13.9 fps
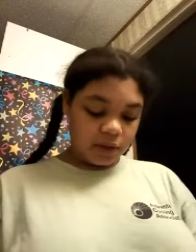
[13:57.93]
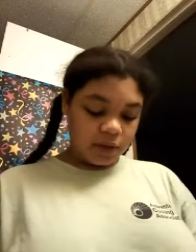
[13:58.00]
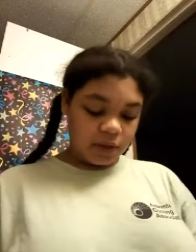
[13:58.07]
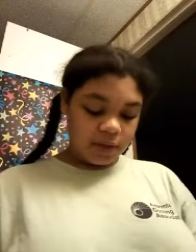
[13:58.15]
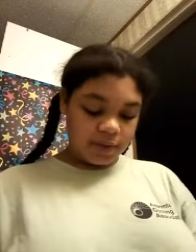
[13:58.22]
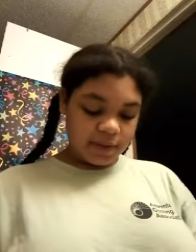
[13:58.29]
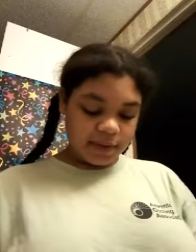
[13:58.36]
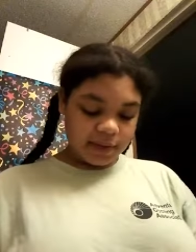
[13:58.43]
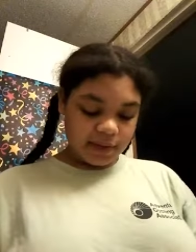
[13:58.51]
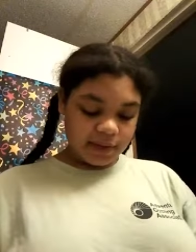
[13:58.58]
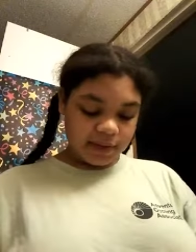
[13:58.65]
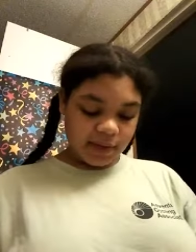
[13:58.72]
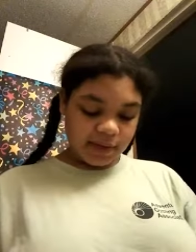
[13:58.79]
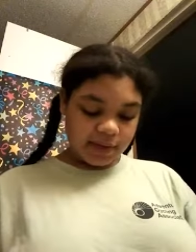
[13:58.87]
use
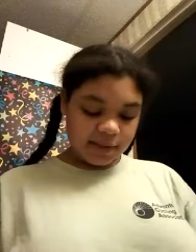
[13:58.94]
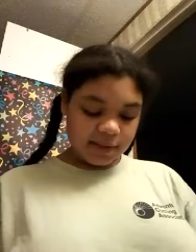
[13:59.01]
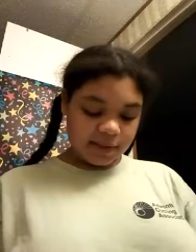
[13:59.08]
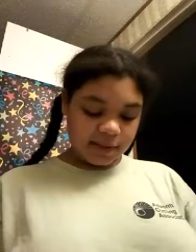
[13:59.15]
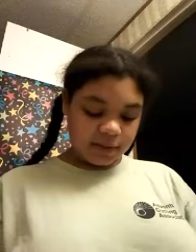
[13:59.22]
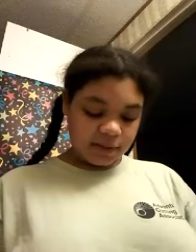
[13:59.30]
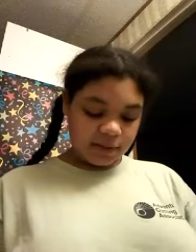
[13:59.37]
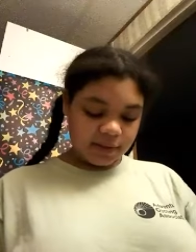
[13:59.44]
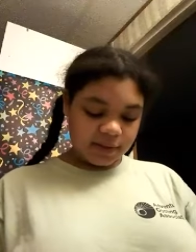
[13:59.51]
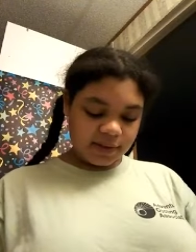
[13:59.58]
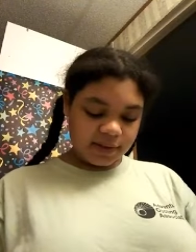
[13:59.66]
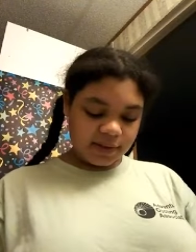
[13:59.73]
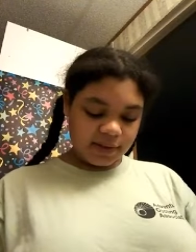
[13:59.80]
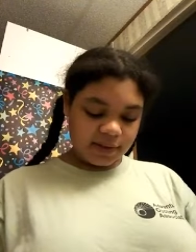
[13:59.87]
suns use a
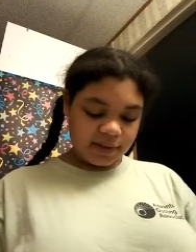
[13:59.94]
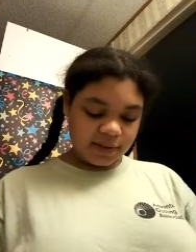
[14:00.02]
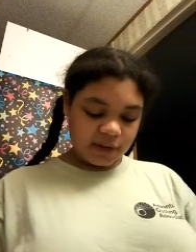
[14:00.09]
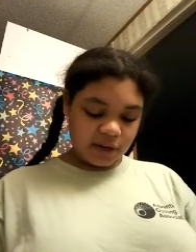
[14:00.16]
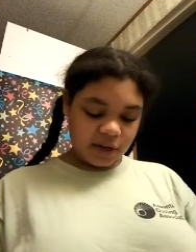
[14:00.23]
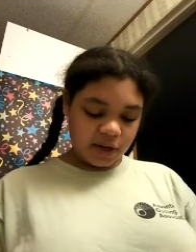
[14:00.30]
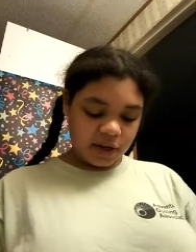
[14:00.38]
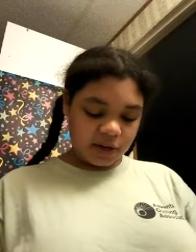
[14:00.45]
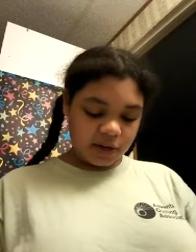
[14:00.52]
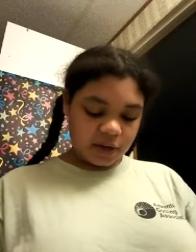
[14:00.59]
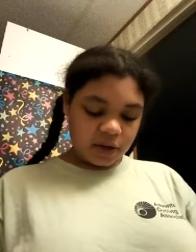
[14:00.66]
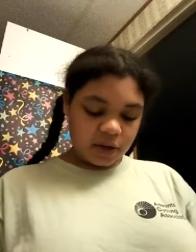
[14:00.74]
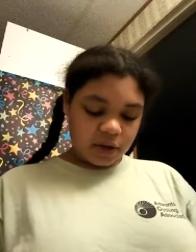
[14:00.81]
sunscreen.